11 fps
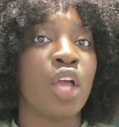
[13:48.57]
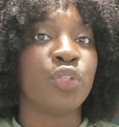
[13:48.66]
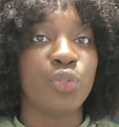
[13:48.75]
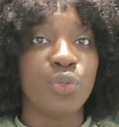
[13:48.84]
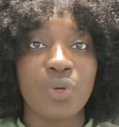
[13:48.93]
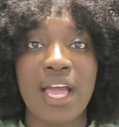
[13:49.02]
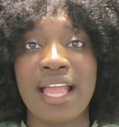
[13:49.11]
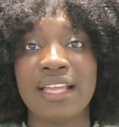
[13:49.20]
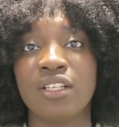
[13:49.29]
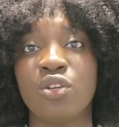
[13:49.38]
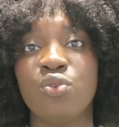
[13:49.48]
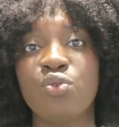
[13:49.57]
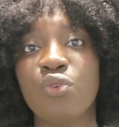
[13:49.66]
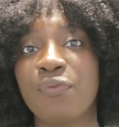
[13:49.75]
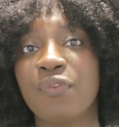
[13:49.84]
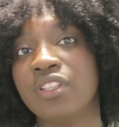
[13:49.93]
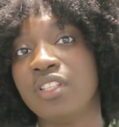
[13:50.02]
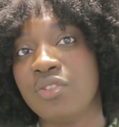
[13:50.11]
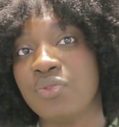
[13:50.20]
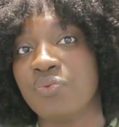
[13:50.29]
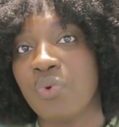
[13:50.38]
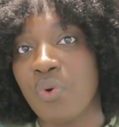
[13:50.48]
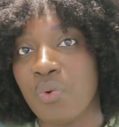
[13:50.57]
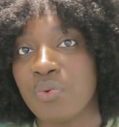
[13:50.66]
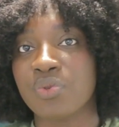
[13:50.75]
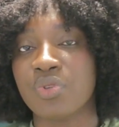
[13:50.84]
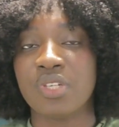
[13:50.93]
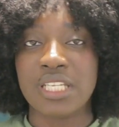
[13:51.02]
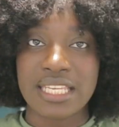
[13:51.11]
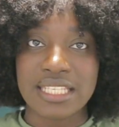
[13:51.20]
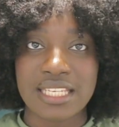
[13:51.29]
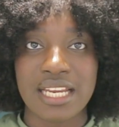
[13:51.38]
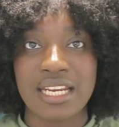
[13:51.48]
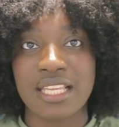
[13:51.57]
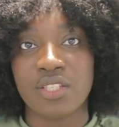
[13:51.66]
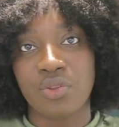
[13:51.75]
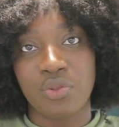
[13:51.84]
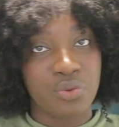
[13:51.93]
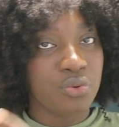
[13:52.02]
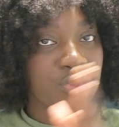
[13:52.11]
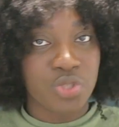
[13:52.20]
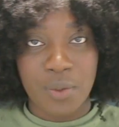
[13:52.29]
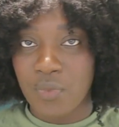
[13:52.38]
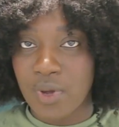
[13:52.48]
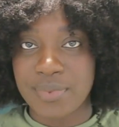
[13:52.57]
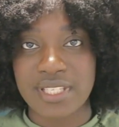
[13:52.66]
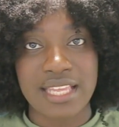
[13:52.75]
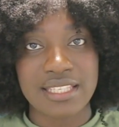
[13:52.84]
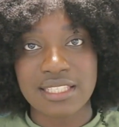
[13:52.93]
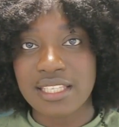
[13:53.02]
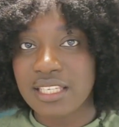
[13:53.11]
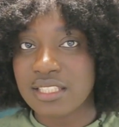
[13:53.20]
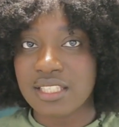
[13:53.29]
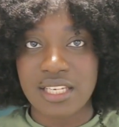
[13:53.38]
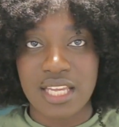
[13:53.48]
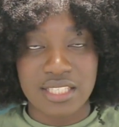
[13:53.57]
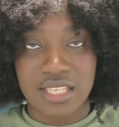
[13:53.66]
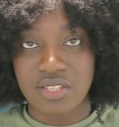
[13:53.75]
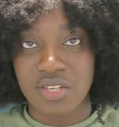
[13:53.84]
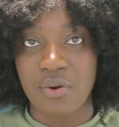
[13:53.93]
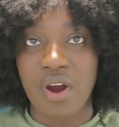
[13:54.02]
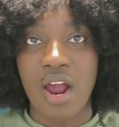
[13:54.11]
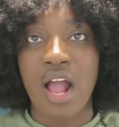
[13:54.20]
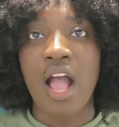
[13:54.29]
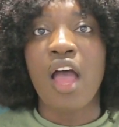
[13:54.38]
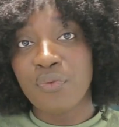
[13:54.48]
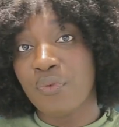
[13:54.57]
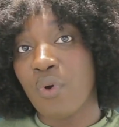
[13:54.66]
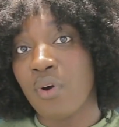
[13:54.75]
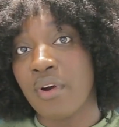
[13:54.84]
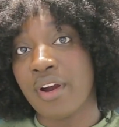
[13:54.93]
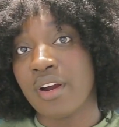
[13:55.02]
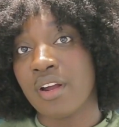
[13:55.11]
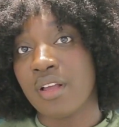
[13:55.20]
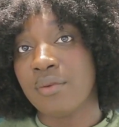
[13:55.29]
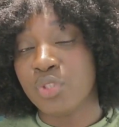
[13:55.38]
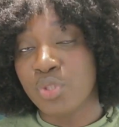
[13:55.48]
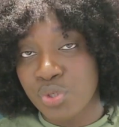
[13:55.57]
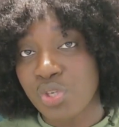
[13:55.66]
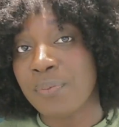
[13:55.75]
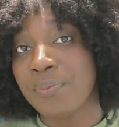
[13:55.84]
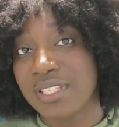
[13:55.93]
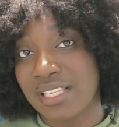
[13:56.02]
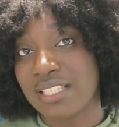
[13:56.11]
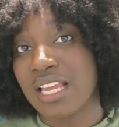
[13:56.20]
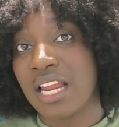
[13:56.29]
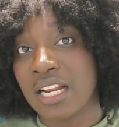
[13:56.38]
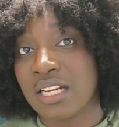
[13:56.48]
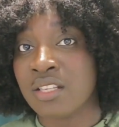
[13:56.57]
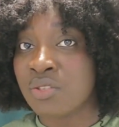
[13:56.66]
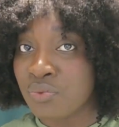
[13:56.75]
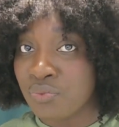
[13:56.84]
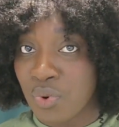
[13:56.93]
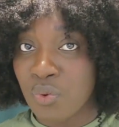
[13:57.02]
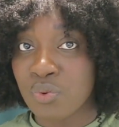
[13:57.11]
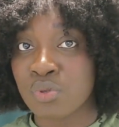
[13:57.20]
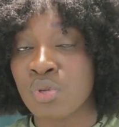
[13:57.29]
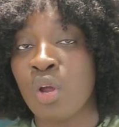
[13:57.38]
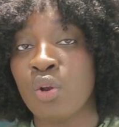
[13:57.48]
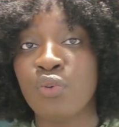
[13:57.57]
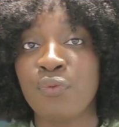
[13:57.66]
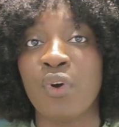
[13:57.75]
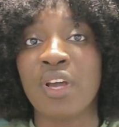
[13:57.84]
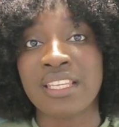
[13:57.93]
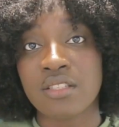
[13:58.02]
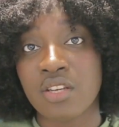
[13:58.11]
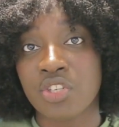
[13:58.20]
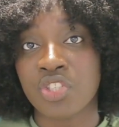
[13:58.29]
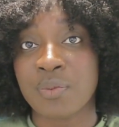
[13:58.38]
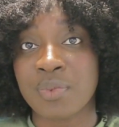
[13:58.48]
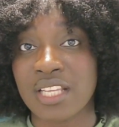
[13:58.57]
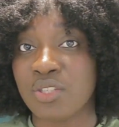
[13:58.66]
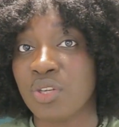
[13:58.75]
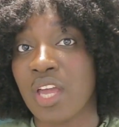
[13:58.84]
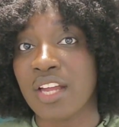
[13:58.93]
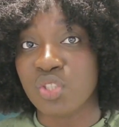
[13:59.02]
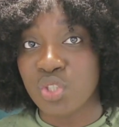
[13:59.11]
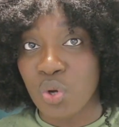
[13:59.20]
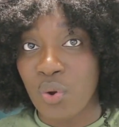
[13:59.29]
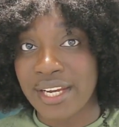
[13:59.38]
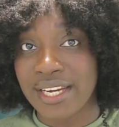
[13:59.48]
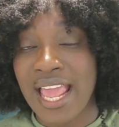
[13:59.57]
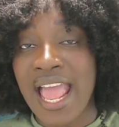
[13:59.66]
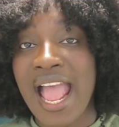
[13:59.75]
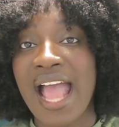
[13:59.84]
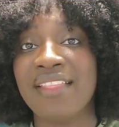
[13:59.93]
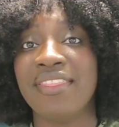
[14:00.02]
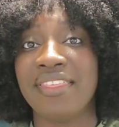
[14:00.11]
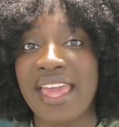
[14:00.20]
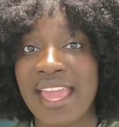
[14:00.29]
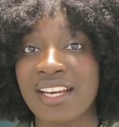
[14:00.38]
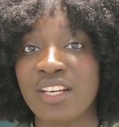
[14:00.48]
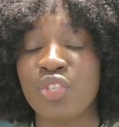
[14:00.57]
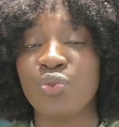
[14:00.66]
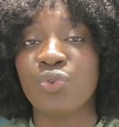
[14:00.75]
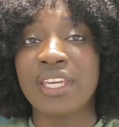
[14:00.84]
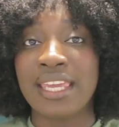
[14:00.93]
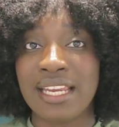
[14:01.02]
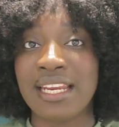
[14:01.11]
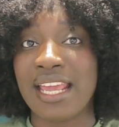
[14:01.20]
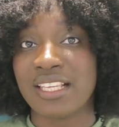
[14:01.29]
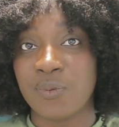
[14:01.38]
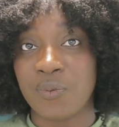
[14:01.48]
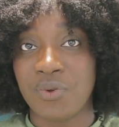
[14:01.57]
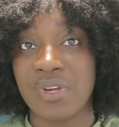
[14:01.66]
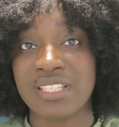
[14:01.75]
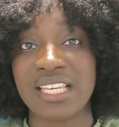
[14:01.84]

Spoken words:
You can look for these roles on the internet through job websites, LinkedIn, etc. Look for junior business analyst roles, look for internships that you can join, and then you gain experience.